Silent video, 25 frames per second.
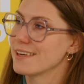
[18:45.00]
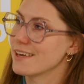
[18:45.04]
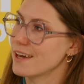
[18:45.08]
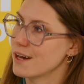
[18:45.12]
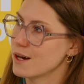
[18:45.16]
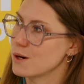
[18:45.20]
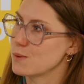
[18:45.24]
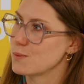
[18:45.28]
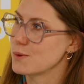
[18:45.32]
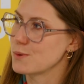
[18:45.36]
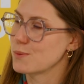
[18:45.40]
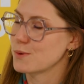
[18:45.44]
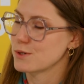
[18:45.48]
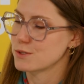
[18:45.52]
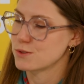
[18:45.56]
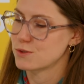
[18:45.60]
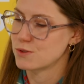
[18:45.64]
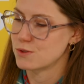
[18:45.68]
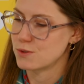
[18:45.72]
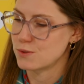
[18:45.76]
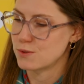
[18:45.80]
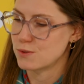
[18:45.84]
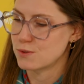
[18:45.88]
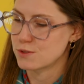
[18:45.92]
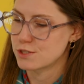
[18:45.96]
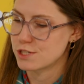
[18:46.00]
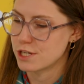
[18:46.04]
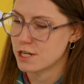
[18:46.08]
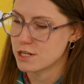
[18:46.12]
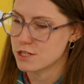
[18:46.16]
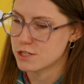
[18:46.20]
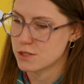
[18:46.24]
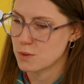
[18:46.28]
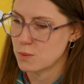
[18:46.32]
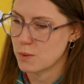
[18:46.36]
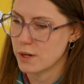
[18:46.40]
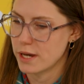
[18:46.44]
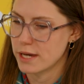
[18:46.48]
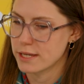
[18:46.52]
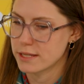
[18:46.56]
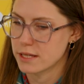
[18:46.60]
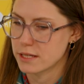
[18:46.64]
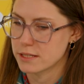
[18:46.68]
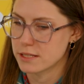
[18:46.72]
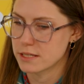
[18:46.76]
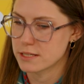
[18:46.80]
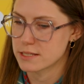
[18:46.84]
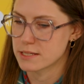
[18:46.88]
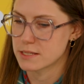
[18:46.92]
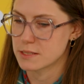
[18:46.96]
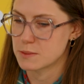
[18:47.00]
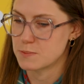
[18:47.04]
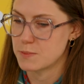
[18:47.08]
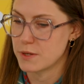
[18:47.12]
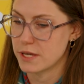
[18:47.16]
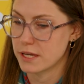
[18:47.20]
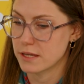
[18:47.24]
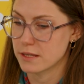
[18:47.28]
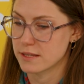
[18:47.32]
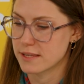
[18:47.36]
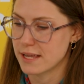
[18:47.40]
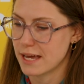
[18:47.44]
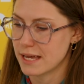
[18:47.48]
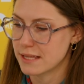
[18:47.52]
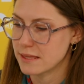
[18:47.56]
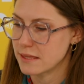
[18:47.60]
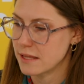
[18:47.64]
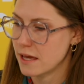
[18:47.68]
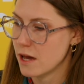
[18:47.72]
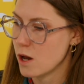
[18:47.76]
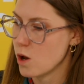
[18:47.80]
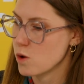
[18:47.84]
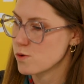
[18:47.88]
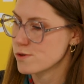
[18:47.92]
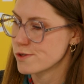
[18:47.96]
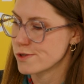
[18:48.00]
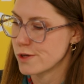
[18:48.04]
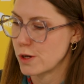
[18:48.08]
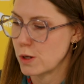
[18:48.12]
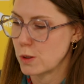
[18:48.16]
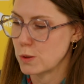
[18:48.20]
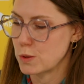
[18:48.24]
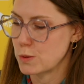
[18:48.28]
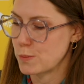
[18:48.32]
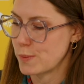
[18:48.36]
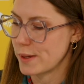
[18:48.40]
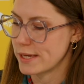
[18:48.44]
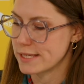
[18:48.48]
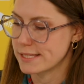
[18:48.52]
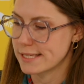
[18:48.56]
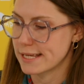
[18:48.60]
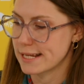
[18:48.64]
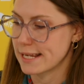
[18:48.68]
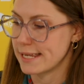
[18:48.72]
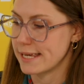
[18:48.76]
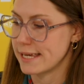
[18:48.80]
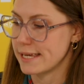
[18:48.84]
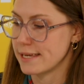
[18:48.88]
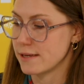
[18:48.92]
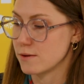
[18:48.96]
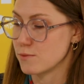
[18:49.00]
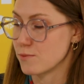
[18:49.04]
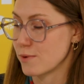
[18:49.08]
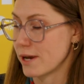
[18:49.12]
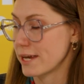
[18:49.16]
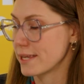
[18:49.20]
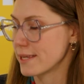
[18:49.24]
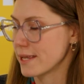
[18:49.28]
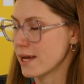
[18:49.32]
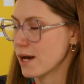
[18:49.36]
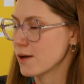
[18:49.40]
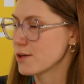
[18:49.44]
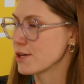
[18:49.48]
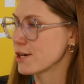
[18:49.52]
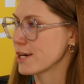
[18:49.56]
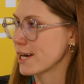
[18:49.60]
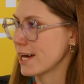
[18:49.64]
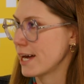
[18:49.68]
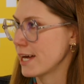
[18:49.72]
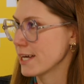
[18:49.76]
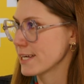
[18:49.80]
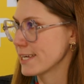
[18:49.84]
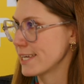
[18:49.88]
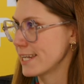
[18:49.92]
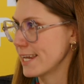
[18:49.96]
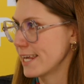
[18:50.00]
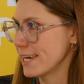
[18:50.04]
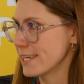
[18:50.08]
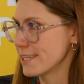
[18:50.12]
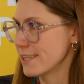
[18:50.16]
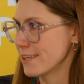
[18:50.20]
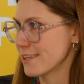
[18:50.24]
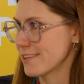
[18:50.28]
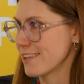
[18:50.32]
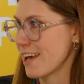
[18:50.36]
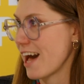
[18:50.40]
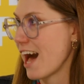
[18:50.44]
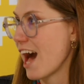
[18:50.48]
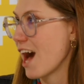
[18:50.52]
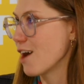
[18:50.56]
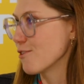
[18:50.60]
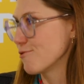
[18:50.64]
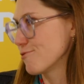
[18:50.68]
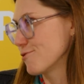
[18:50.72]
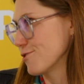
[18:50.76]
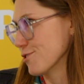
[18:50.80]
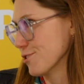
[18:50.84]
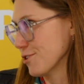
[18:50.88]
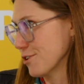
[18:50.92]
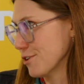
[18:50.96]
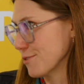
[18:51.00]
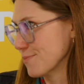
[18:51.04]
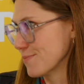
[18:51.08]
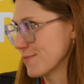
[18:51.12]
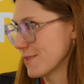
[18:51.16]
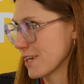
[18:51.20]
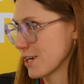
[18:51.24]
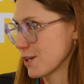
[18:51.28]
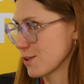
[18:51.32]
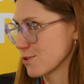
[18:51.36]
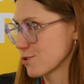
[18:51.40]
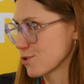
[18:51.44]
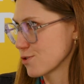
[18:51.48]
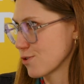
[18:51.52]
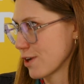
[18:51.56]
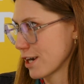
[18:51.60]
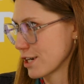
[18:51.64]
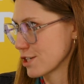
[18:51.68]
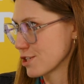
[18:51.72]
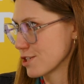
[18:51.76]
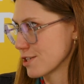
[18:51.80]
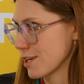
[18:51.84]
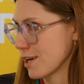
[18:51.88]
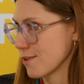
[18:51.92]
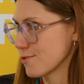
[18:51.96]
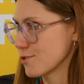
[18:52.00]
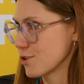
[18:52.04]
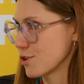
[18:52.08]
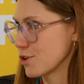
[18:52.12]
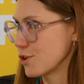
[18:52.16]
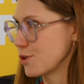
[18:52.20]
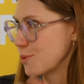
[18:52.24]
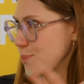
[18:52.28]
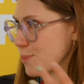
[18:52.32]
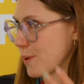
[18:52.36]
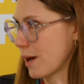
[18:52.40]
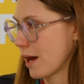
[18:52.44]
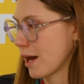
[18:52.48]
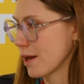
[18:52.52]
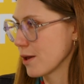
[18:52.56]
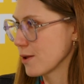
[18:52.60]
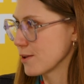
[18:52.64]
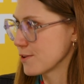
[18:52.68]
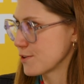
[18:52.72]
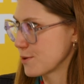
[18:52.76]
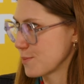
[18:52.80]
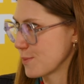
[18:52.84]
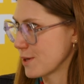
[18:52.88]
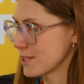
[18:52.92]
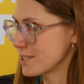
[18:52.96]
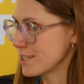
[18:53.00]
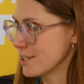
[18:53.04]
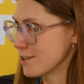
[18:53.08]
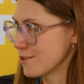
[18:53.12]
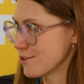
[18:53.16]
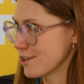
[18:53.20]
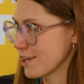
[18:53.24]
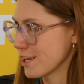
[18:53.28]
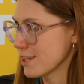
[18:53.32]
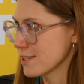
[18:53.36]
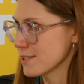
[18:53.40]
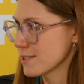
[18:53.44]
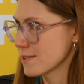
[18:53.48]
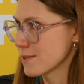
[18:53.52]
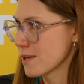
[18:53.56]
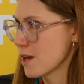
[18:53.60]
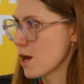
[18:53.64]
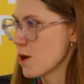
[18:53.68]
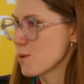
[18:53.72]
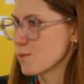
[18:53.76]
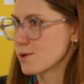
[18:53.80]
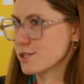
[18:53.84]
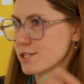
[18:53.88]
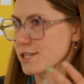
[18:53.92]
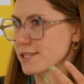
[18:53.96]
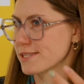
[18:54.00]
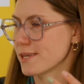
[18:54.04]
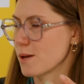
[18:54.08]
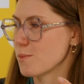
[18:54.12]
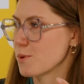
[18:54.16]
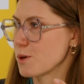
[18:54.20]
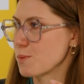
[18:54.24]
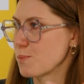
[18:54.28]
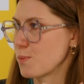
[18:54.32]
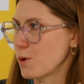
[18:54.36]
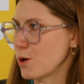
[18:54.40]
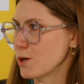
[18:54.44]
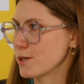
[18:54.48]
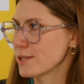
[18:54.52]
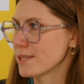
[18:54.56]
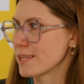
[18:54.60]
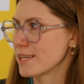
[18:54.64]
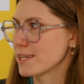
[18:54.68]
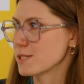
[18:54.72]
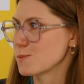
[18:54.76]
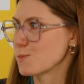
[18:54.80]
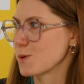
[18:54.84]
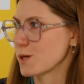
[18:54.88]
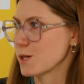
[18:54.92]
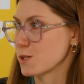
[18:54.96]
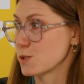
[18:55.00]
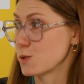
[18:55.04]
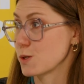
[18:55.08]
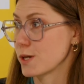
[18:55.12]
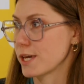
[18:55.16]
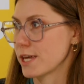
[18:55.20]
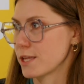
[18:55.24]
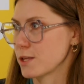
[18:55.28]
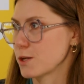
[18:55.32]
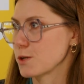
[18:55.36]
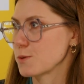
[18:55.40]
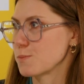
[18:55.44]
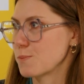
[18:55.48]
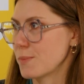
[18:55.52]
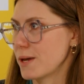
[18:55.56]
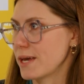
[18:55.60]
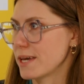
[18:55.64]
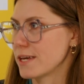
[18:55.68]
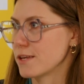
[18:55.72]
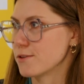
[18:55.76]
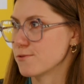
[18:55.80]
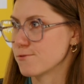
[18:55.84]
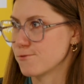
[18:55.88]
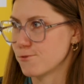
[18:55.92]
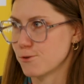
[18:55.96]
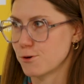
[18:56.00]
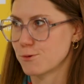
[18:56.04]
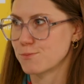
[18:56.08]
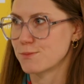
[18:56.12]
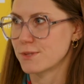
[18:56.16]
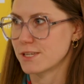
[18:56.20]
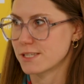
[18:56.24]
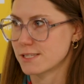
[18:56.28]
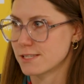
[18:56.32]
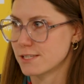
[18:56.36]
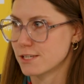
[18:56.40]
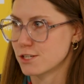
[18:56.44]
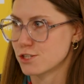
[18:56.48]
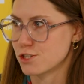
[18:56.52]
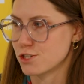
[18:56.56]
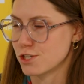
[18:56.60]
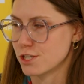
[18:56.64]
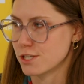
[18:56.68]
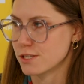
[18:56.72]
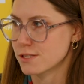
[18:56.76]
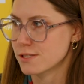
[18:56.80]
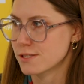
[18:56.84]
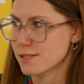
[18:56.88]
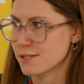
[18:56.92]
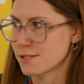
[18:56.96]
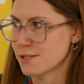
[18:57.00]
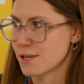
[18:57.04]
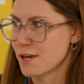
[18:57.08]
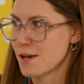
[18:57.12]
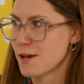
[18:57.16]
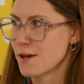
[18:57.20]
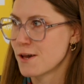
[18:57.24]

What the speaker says: Yeah, we want to change the way that is being done now. So we basically, right now, you calculate it after the construction, after you buy all the materials, which is a bit pointless because you cannot make informed decisions